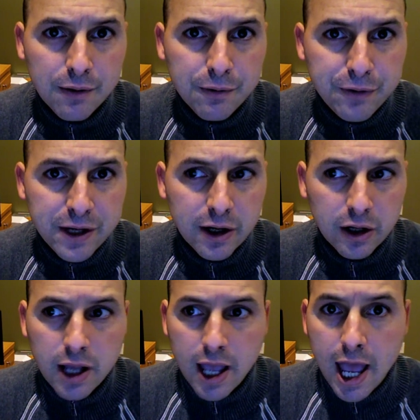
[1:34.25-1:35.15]

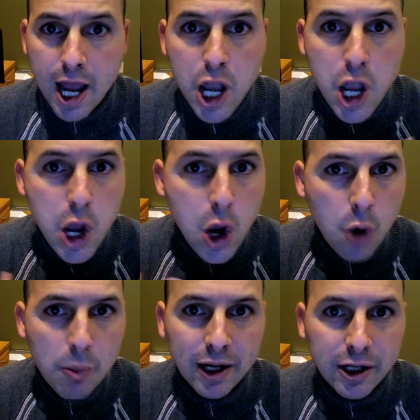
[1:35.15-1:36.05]
fear and
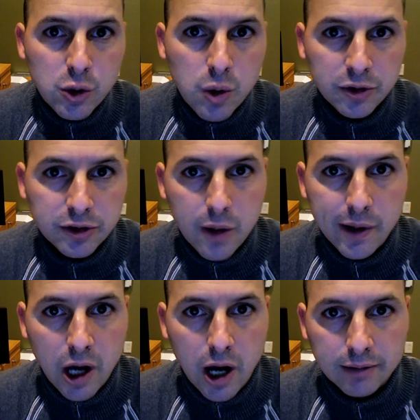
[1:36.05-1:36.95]
nobody knew what was
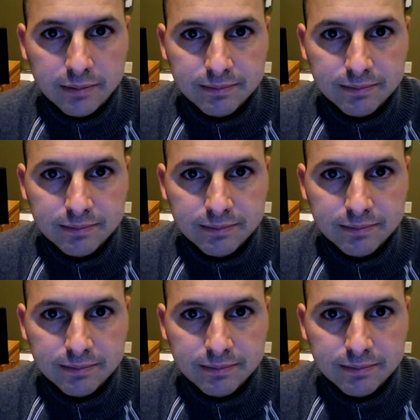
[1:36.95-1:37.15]
going on.